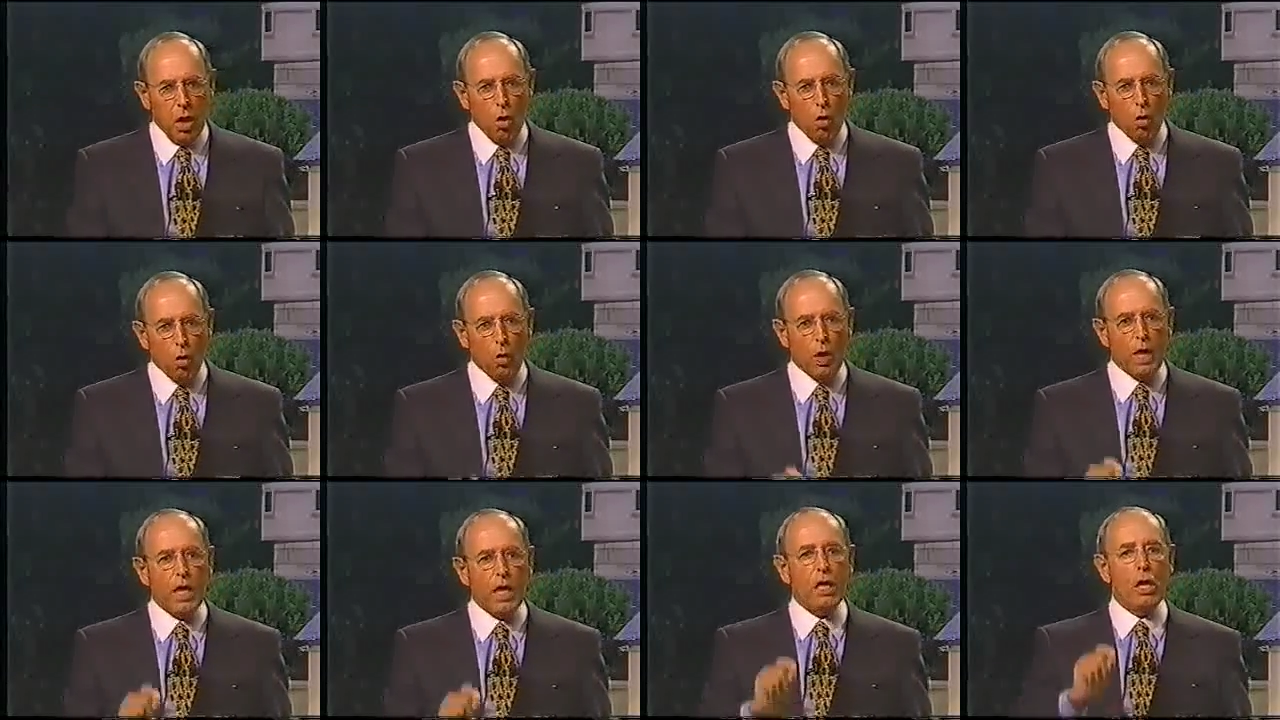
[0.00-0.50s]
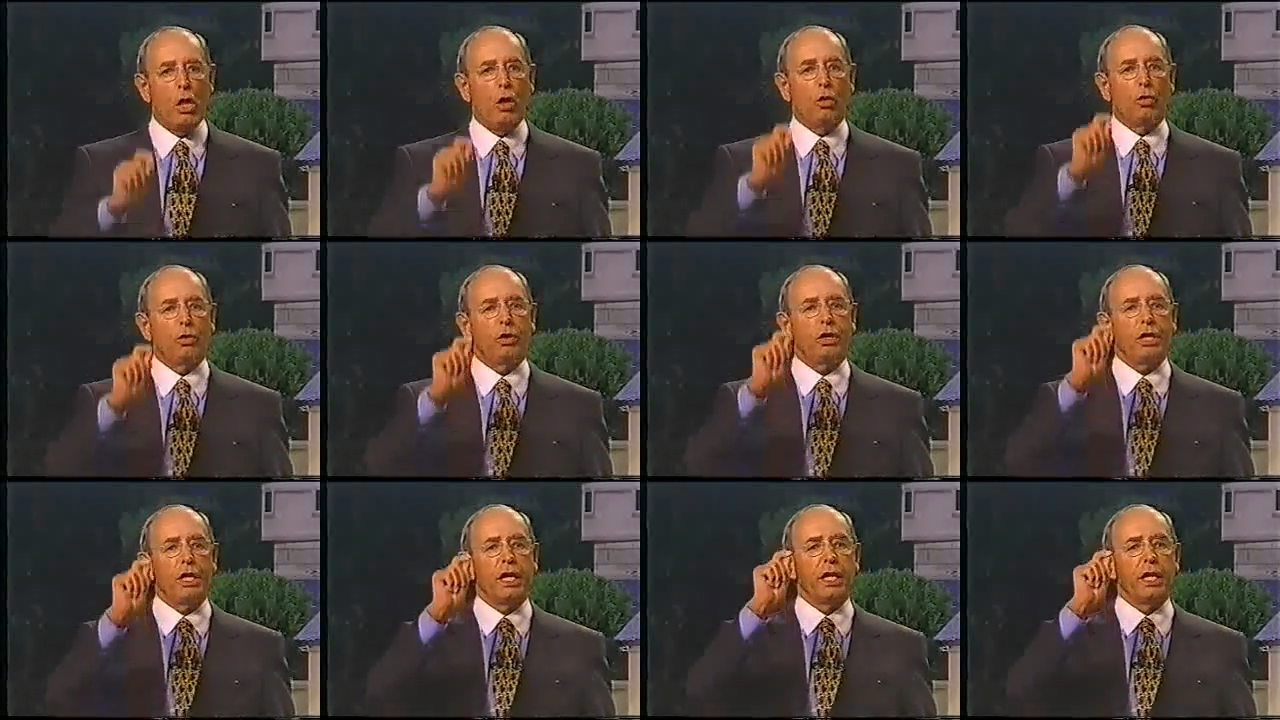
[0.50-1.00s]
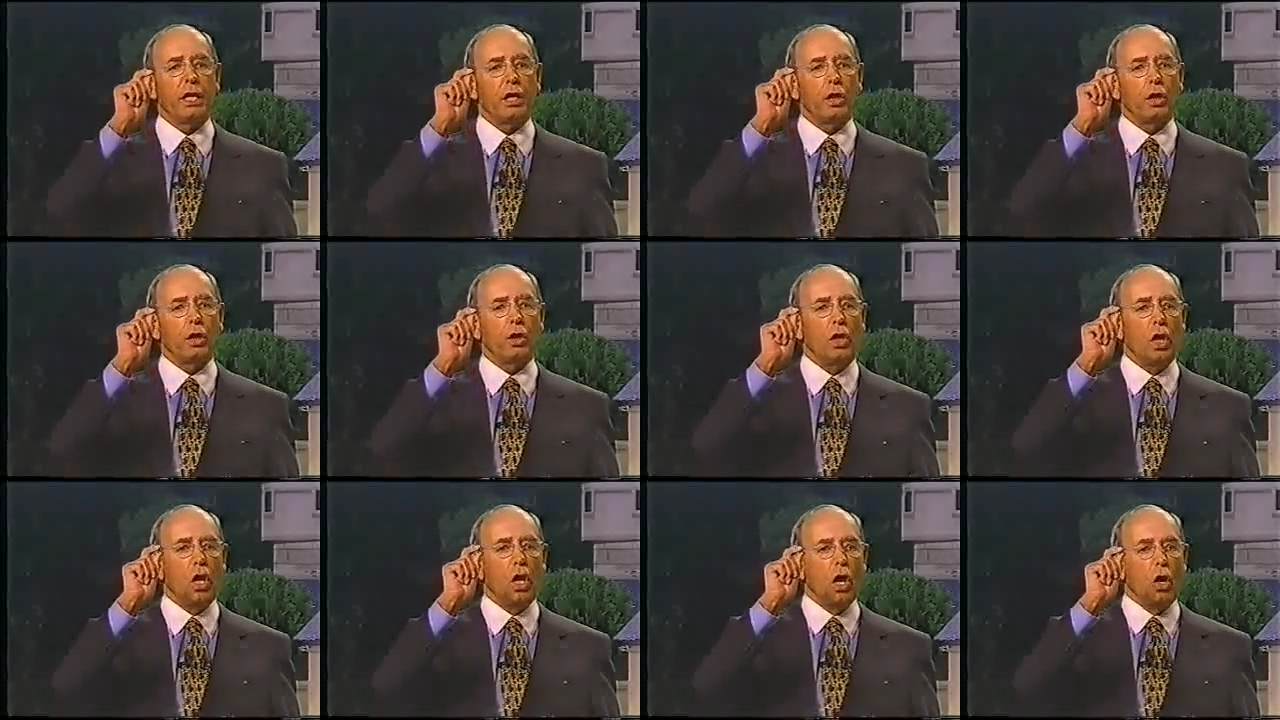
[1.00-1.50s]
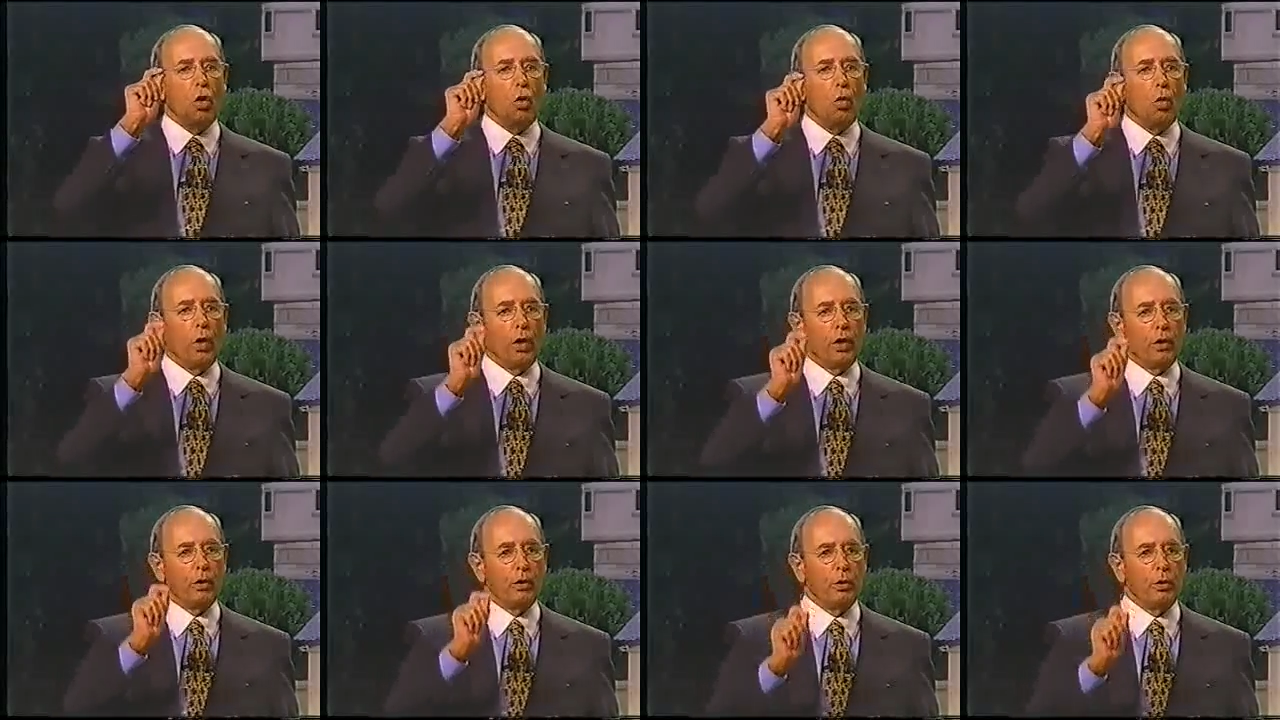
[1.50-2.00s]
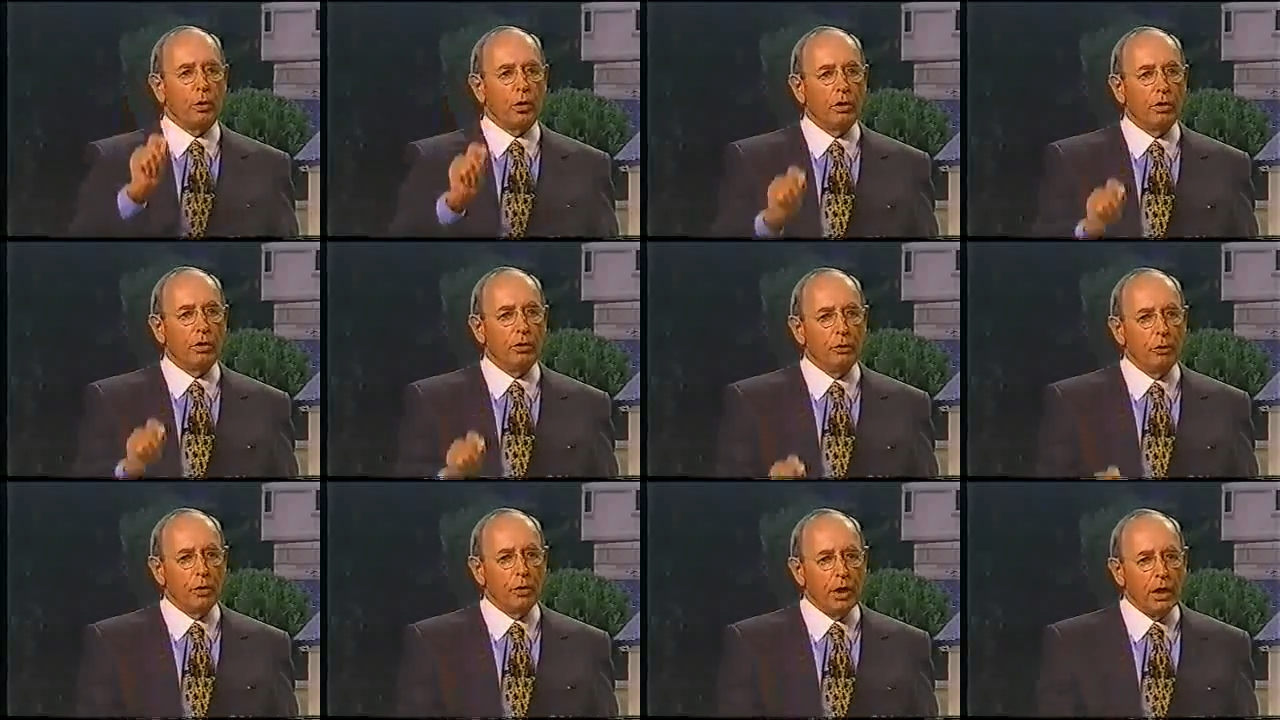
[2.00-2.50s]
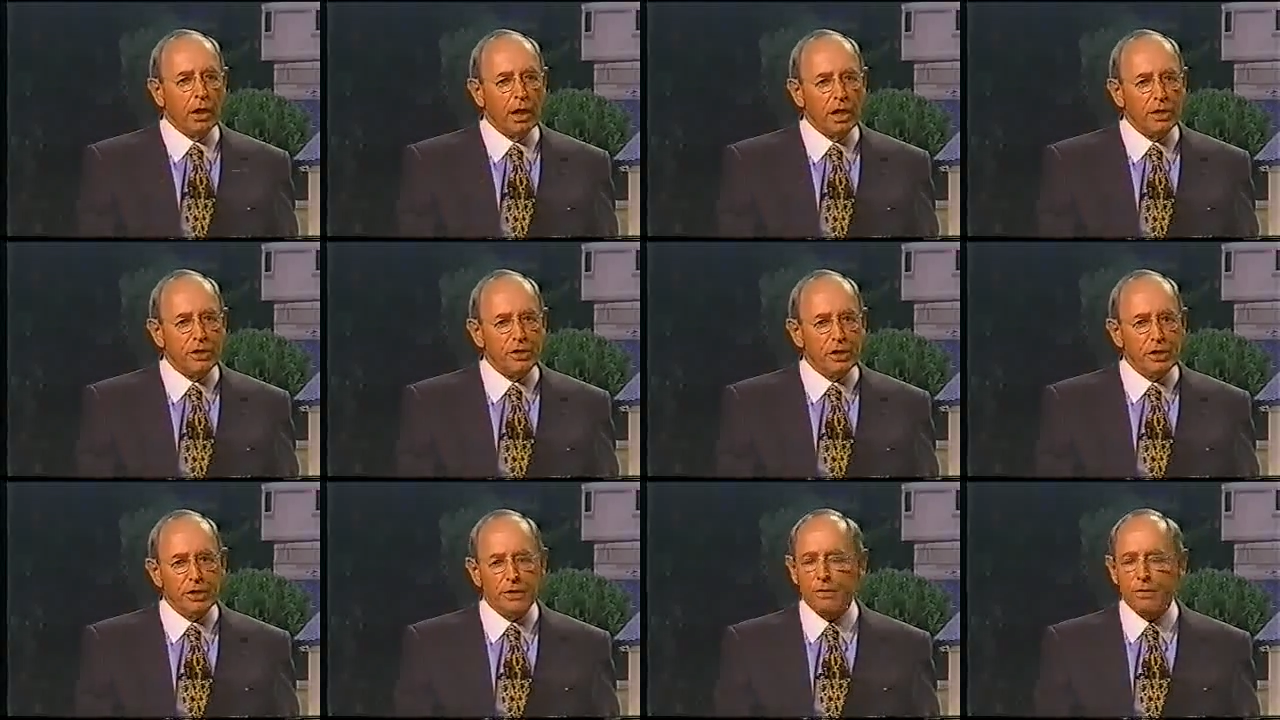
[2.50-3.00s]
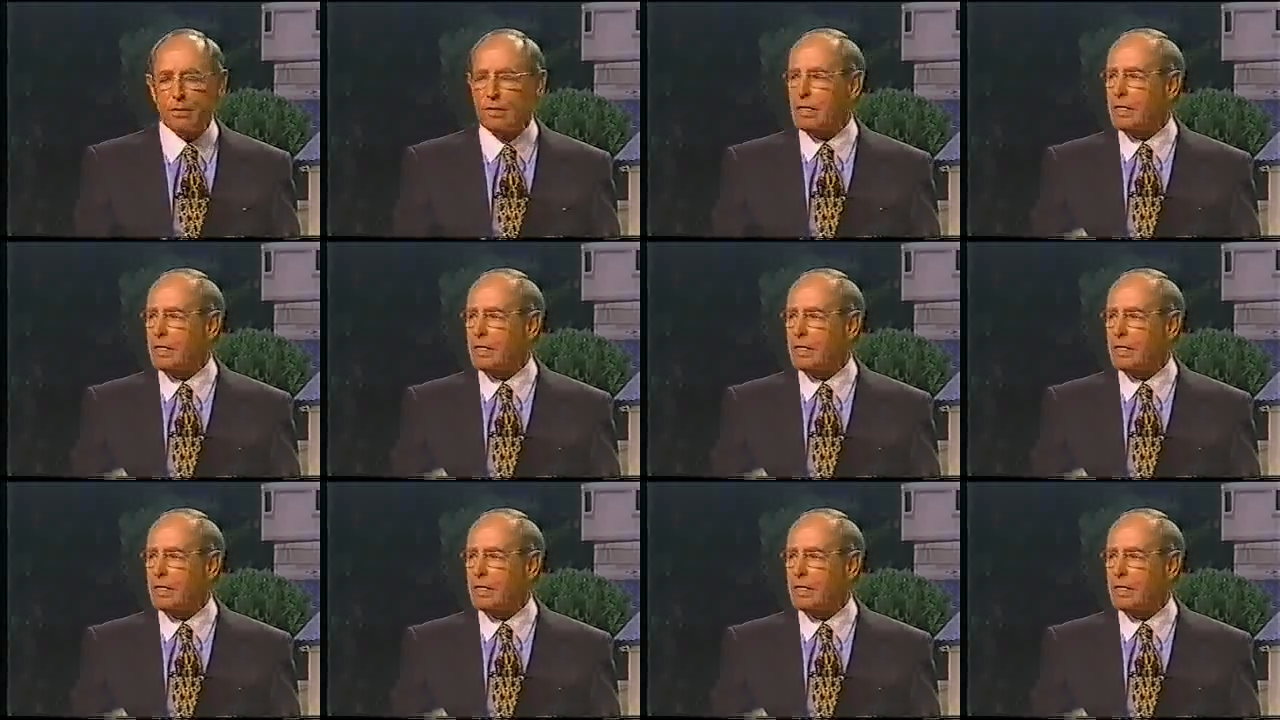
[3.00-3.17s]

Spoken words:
We don't care what religion,